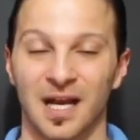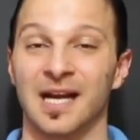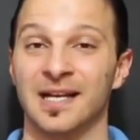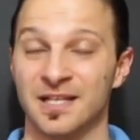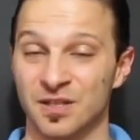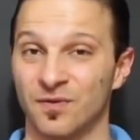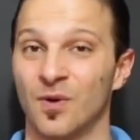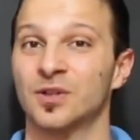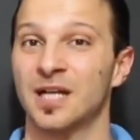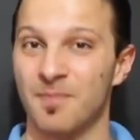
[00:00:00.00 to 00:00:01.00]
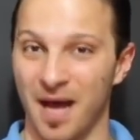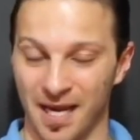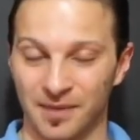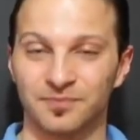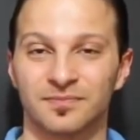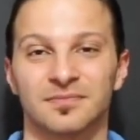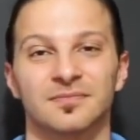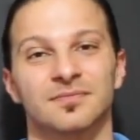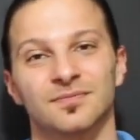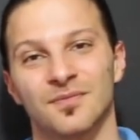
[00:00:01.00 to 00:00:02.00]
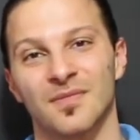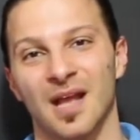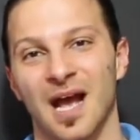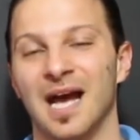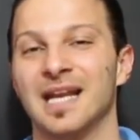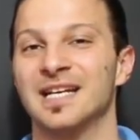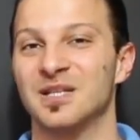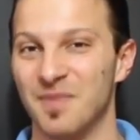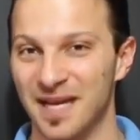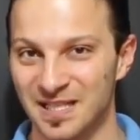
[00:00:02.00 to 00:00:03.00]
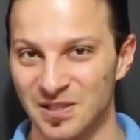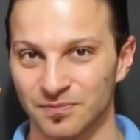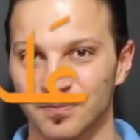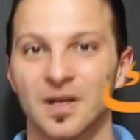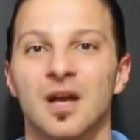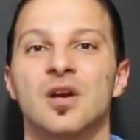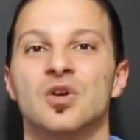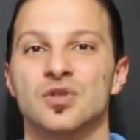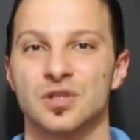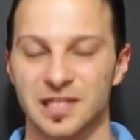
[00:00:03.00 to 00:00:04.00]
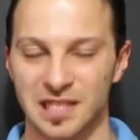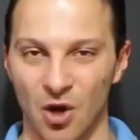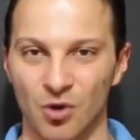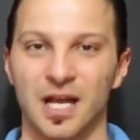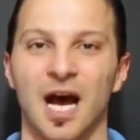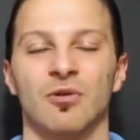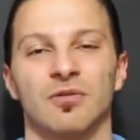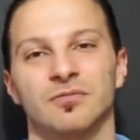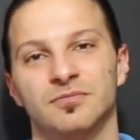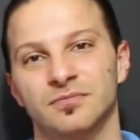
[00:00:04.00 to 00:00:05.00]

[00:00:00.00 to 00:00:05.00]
And this is for a man. And it means slow down.